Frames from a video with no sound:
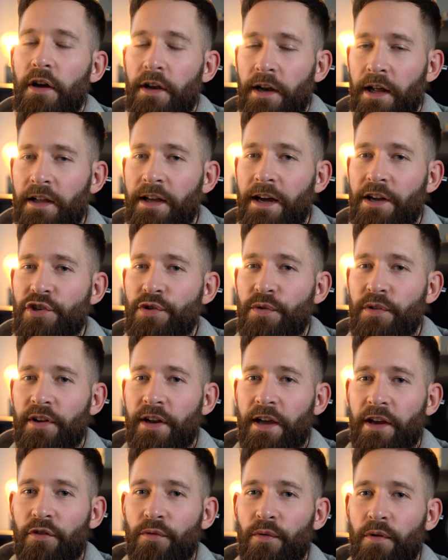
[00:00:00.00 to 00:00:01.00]
and I'll catch you in the
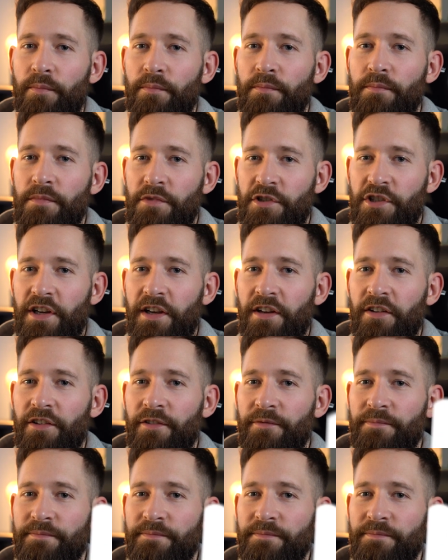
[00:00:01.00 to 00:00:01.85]
next one. Cheers.